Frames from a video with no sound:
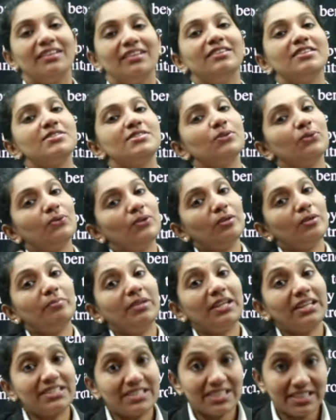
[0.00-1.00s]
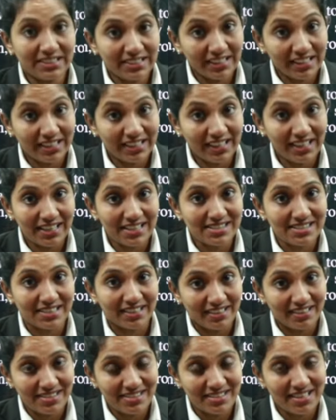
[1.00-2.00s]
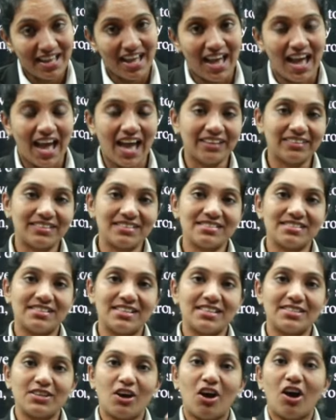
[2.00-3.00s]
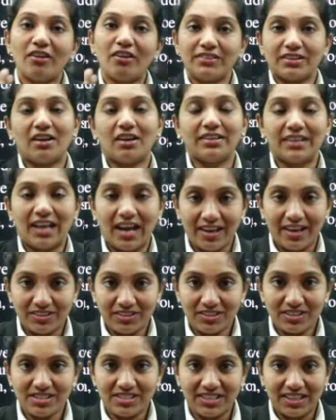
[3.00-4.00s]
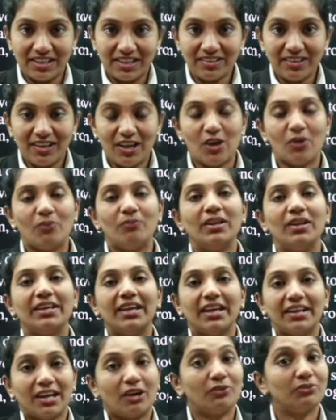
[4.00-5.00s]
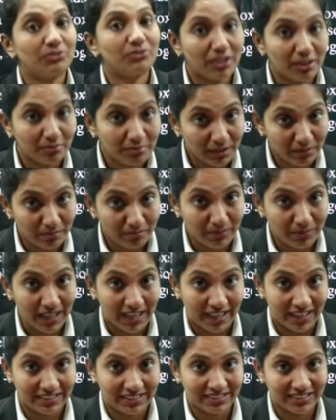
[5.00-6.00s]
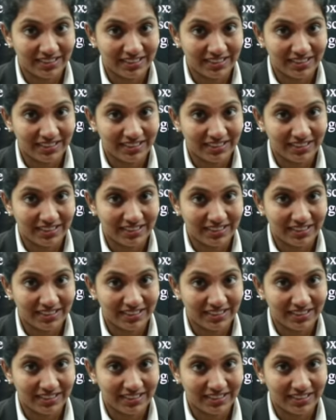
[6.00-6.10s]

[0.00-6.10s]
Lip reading: The solubility decreases and this dissolved nitrogen will get out from the blood,